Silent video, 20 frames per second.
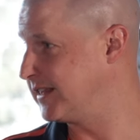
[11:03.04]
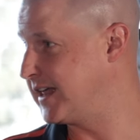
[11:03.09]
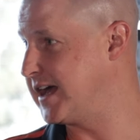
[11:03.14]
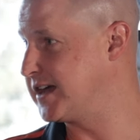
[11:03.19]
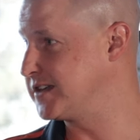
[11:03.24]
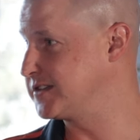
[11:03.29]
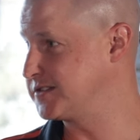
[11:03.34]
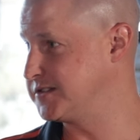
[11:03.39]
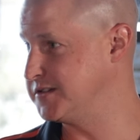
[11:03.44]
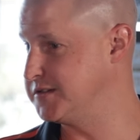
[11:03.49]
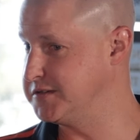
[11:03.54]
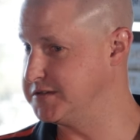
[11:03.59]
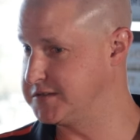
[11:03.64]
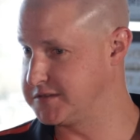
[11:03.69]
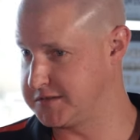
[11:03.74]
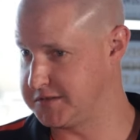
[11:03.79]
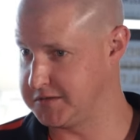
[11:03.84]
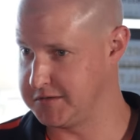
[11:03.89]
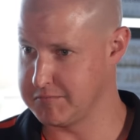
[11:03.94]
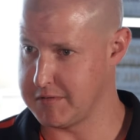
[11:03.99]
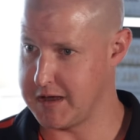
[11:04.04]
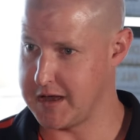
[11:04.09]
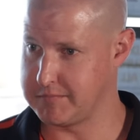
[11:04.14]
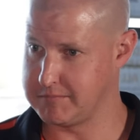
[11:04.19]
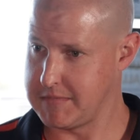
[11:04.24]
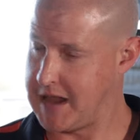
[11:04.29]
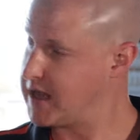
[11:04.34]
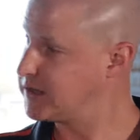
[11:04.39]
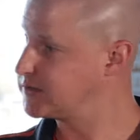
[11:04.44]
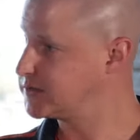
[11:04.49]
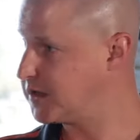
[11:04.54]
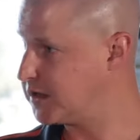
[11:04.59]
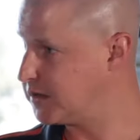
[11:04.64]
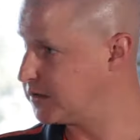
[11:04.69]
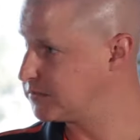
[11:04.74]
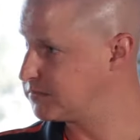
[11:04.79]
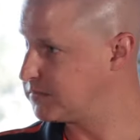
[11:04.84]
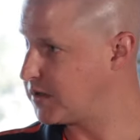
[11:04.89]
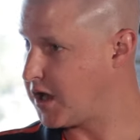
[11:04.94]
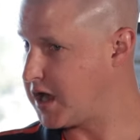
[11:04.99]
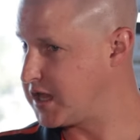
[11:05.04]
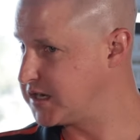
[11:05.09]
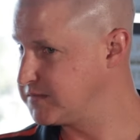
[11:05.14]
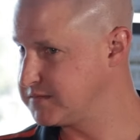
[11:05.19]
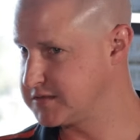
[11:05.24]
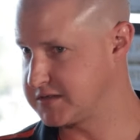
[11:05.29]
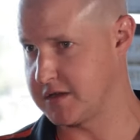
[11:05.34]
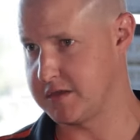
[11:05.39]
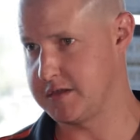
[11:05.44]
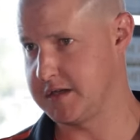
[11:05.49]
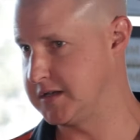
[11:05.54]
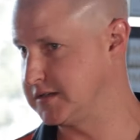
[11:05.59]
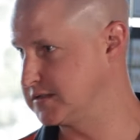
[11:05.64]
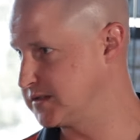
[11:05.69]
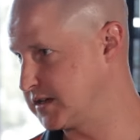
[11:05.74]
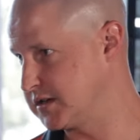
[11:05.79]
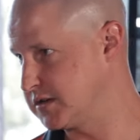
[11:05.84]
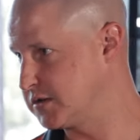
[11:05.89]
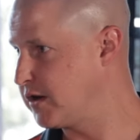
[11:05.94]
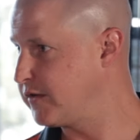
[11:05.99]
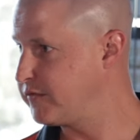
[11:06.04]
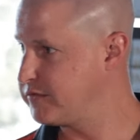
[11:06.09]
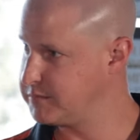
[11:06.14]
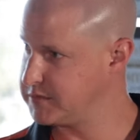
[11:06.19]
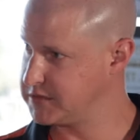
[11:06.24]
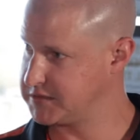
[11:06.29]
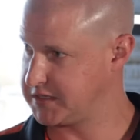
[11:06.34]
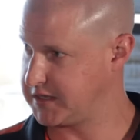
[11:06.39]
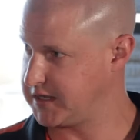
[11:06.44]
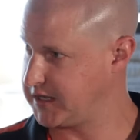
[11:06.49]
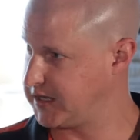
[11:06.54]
allows you to run household items. So things like a coffee machine,